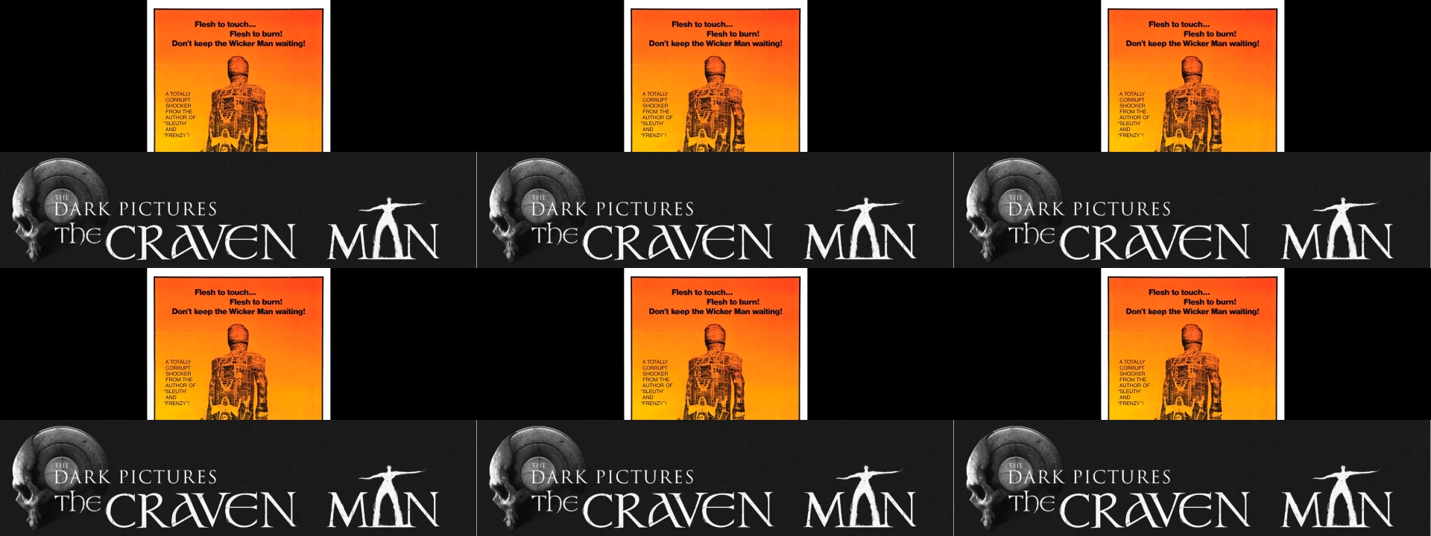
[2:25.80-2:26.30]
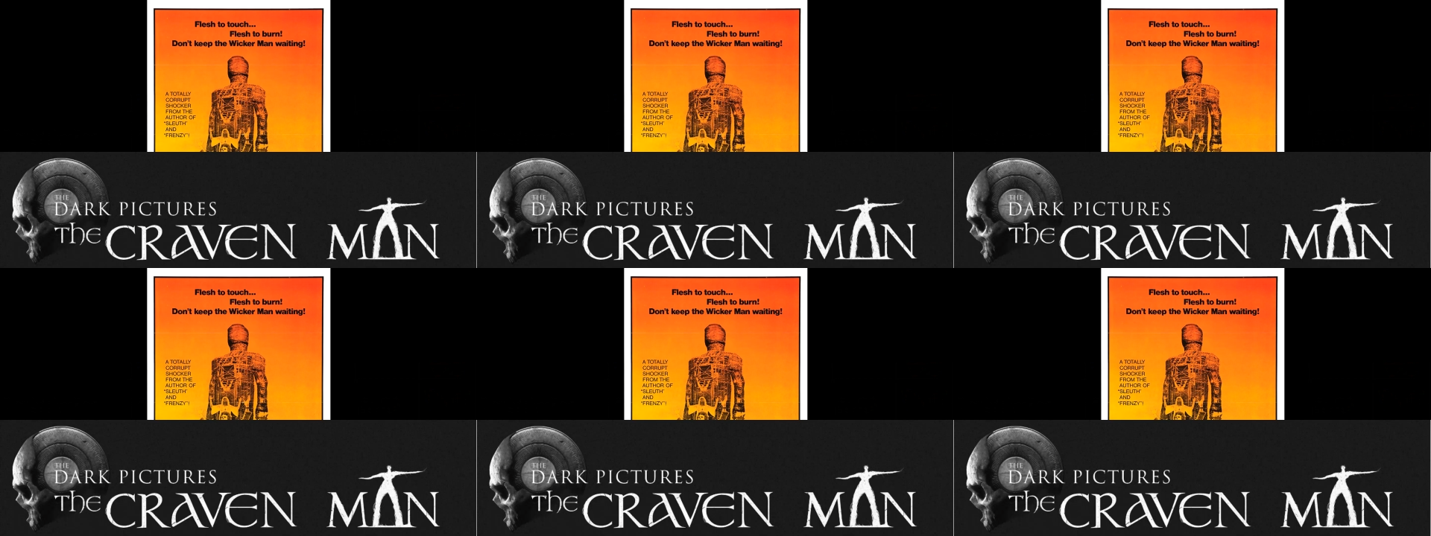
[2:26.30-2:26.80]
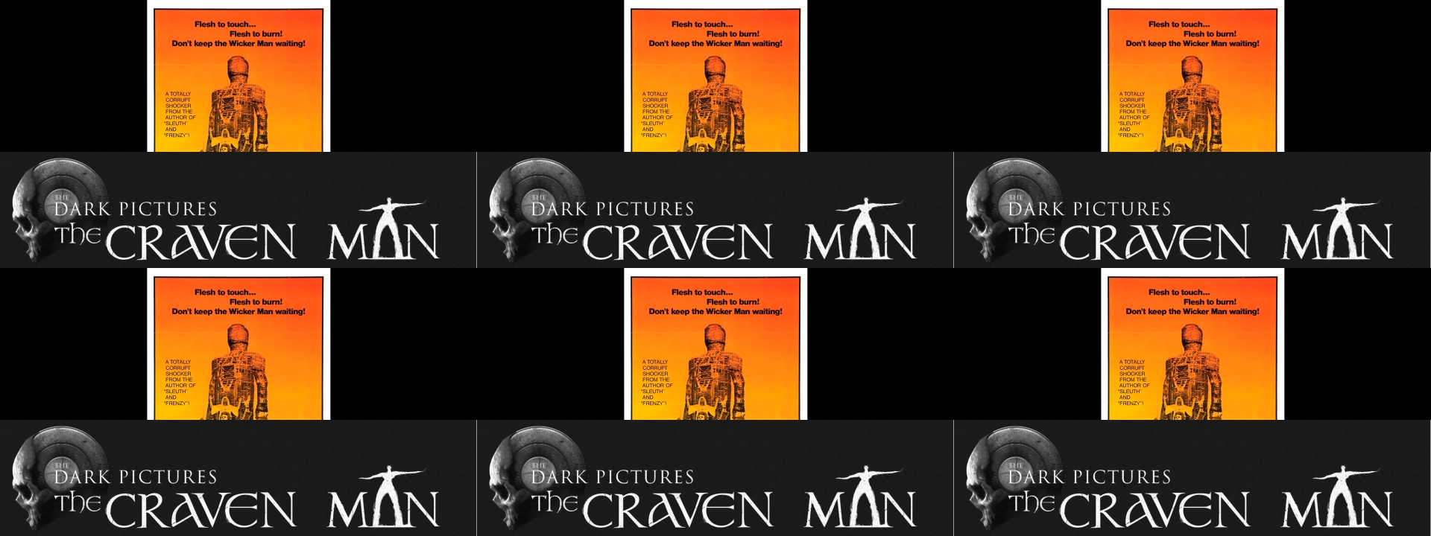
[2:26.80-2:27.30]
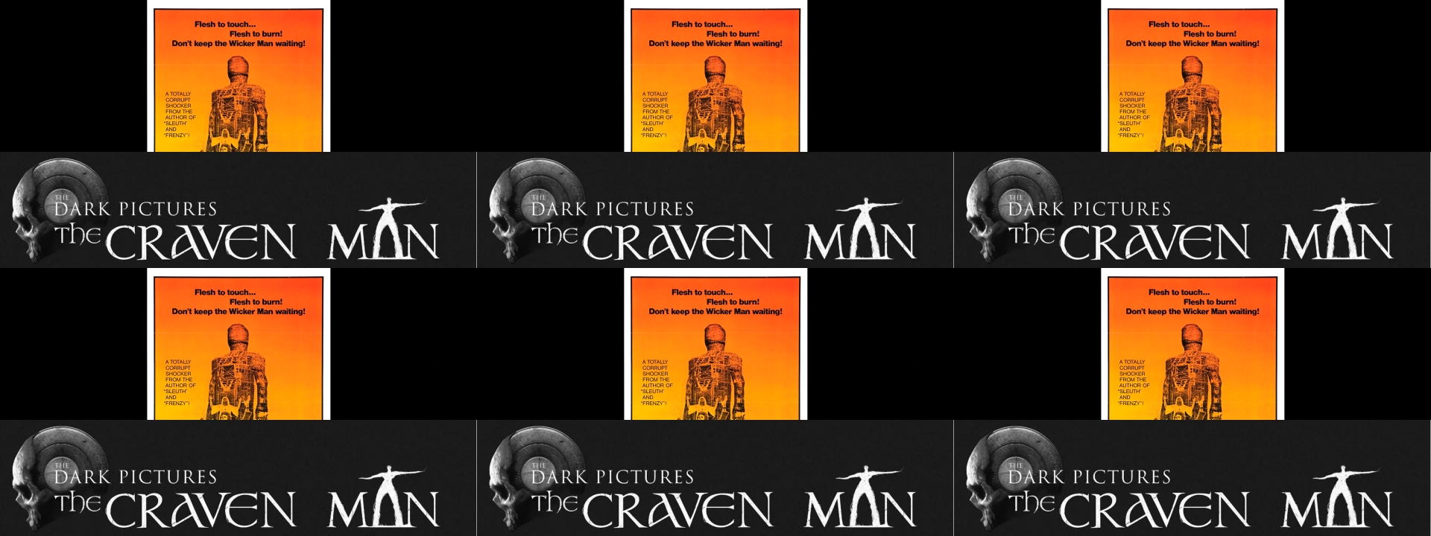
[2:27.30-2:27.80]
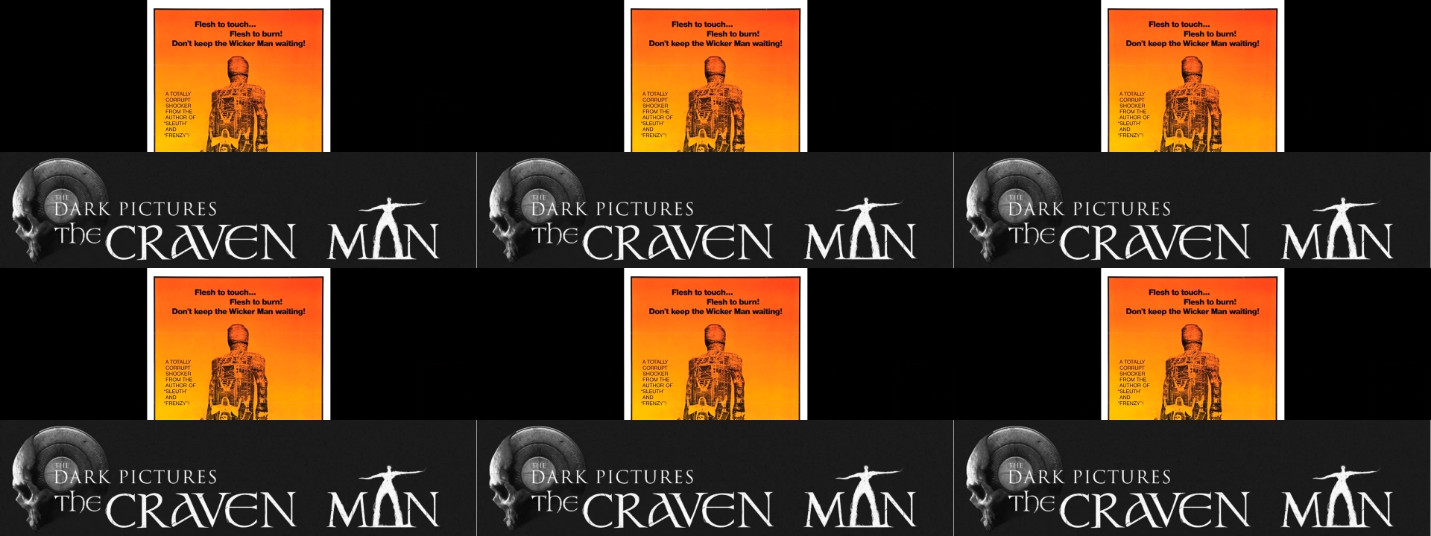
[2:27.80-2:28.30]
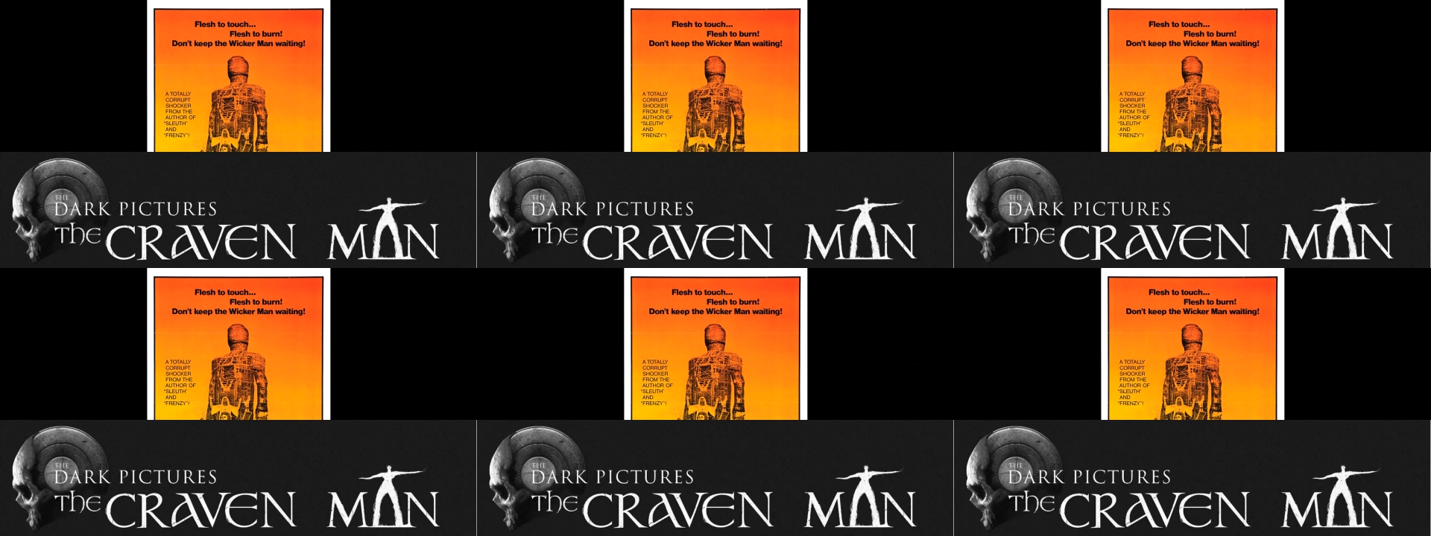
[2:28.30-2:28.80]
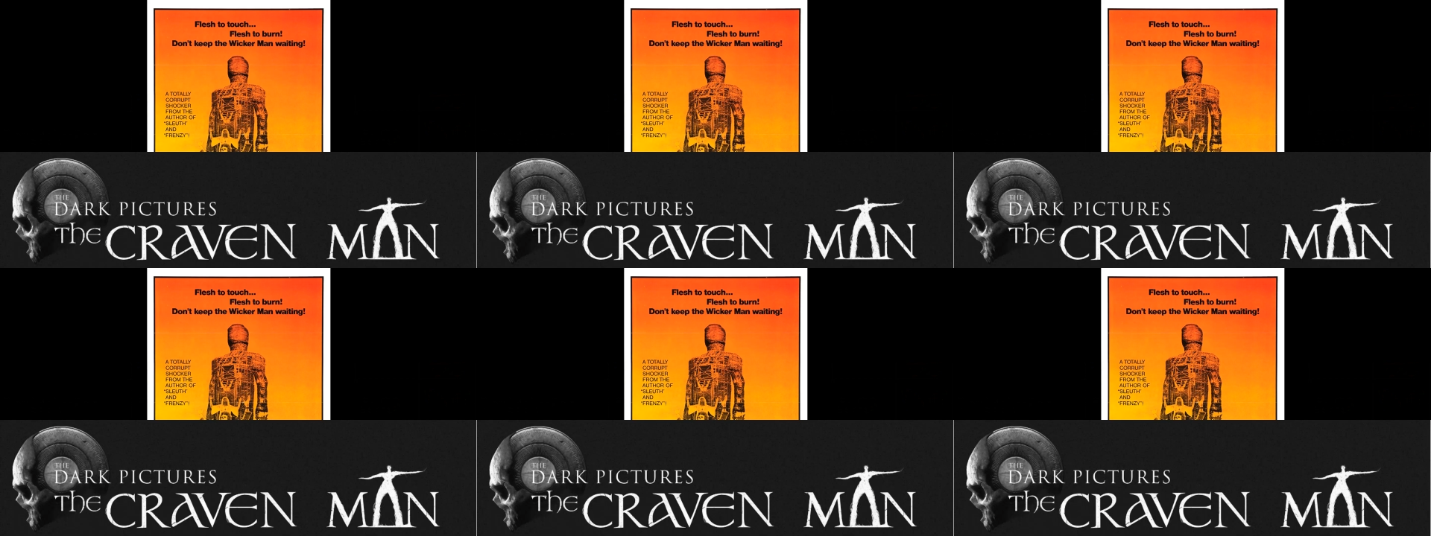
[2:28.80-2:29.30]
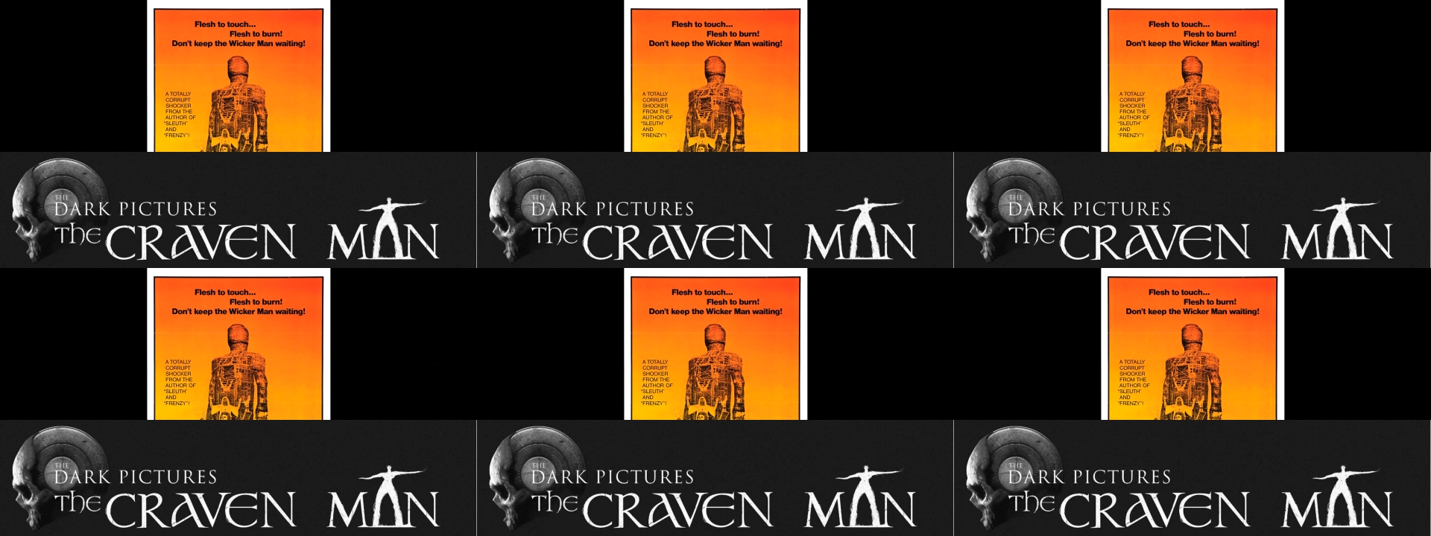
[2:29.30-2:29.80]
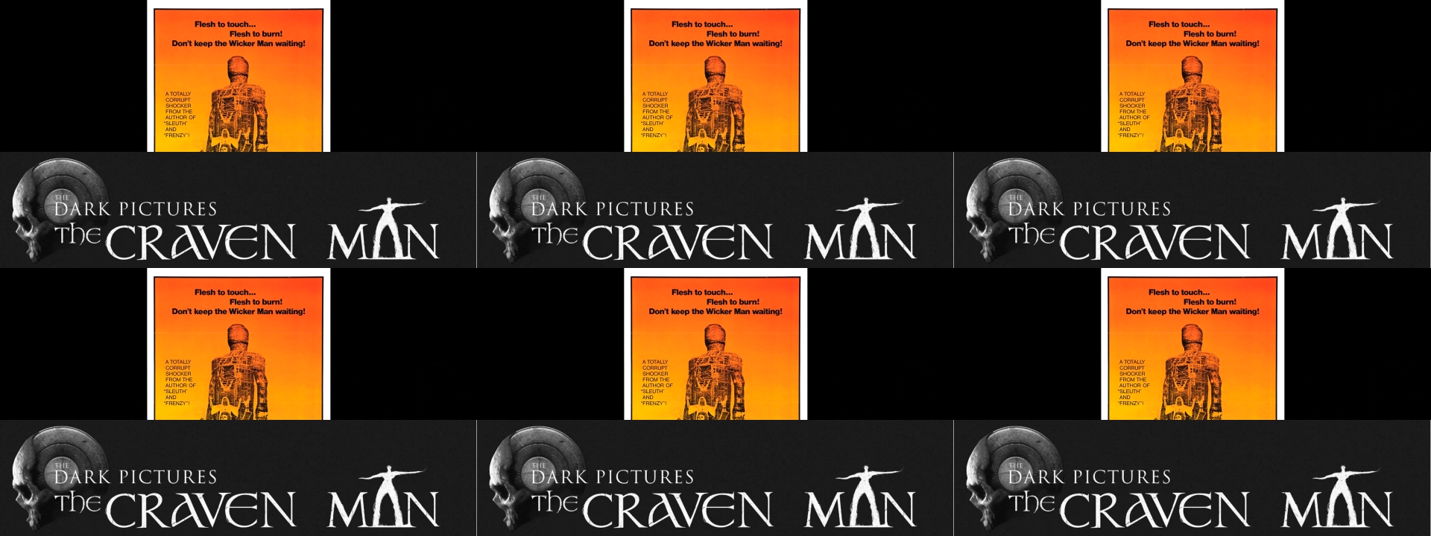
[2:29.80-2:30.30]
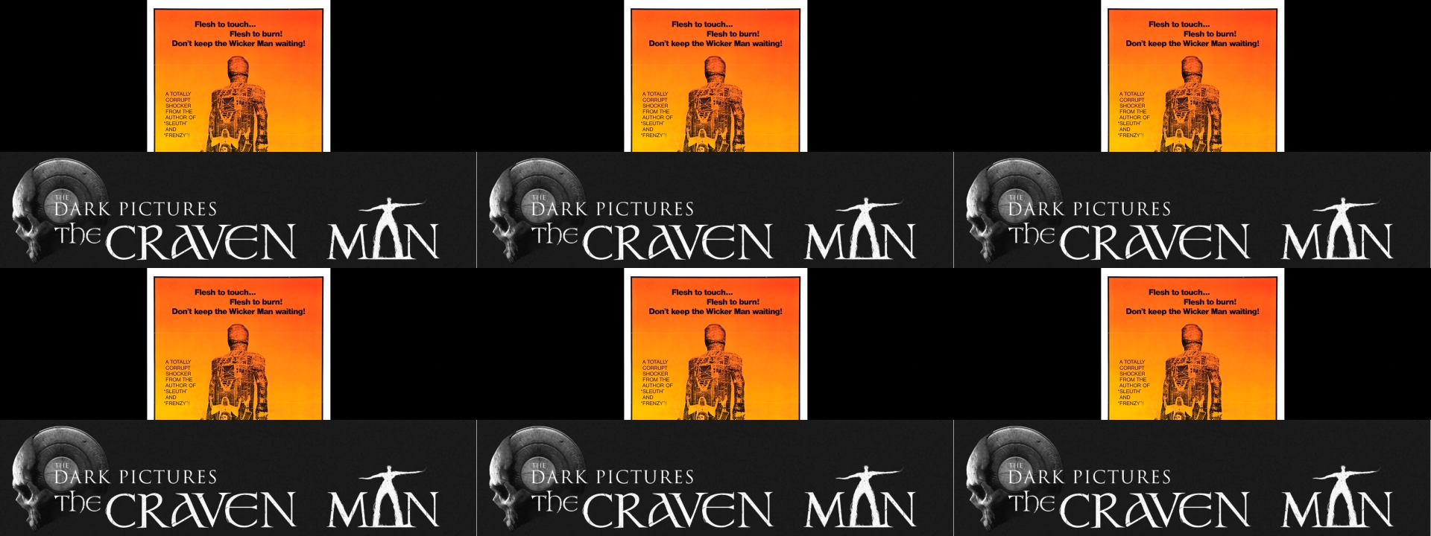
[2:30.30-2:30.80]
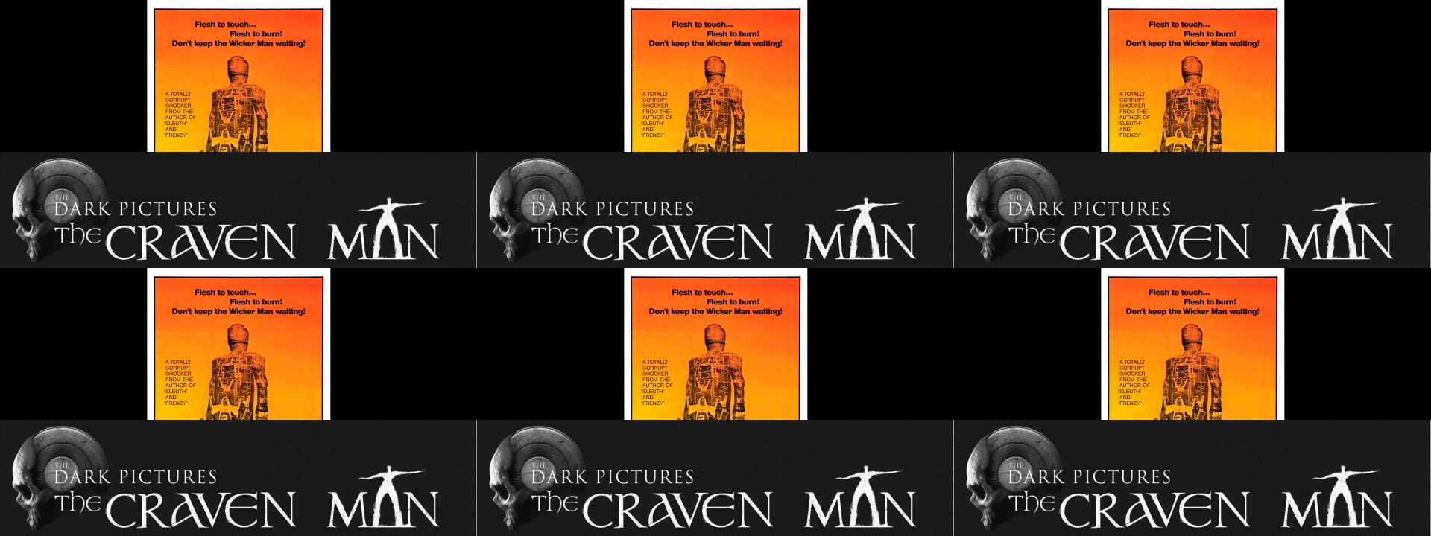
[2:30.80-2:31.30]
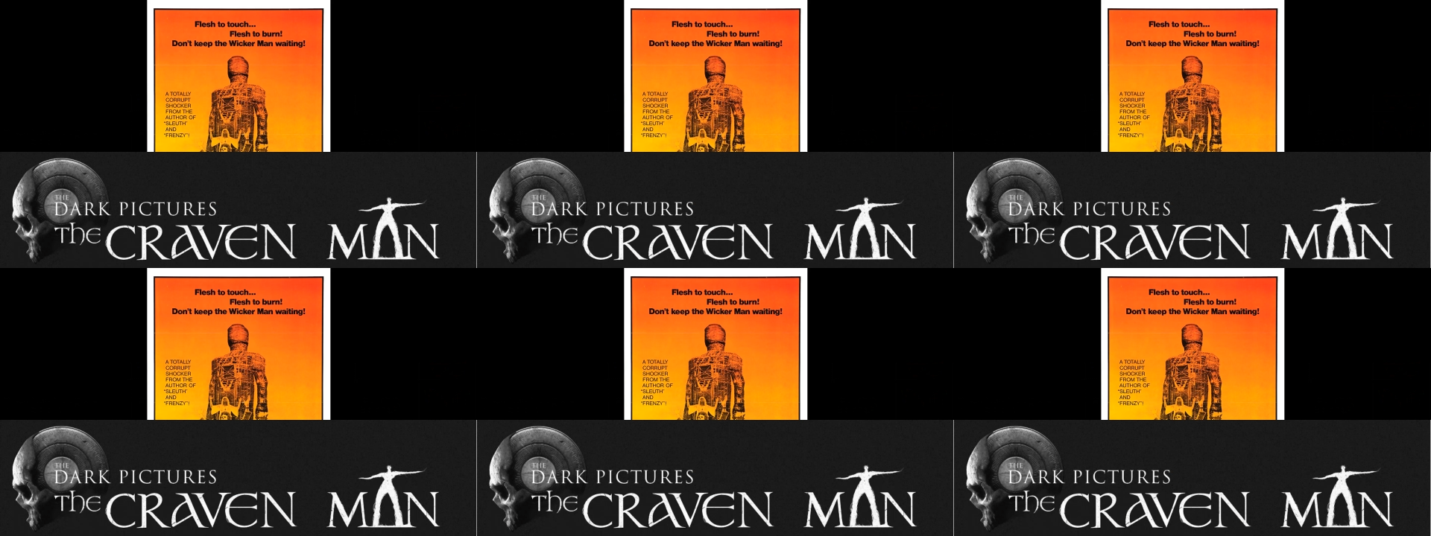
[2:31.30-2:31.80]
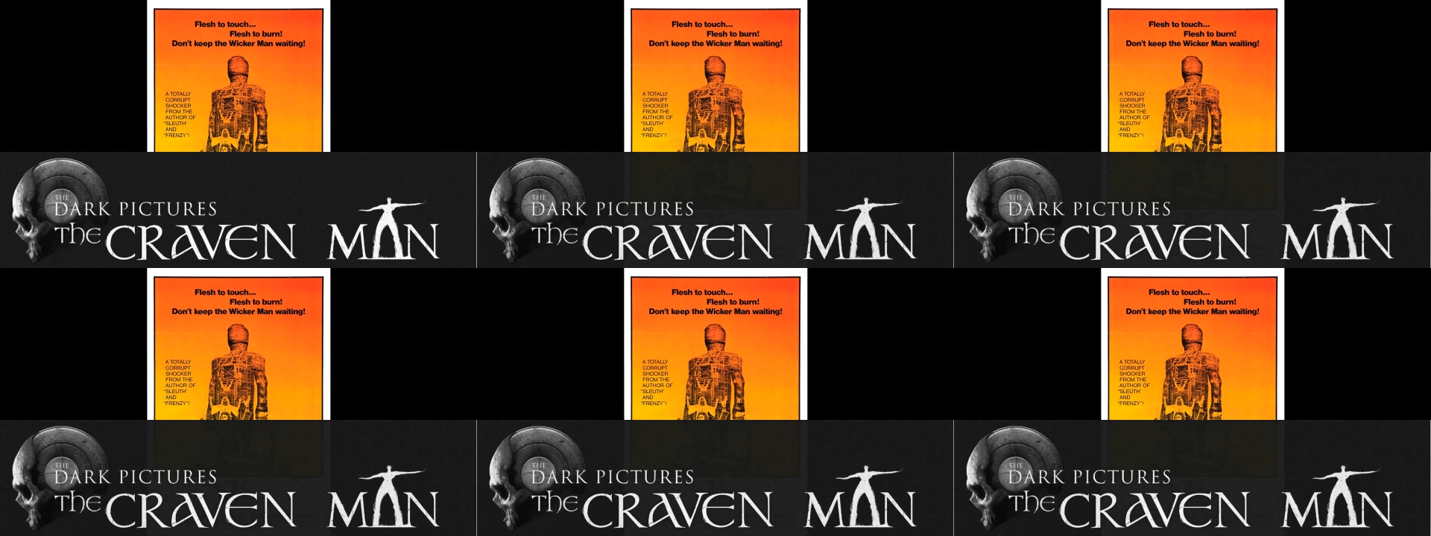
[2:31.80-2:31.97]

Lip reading: [unreadable: no face in view]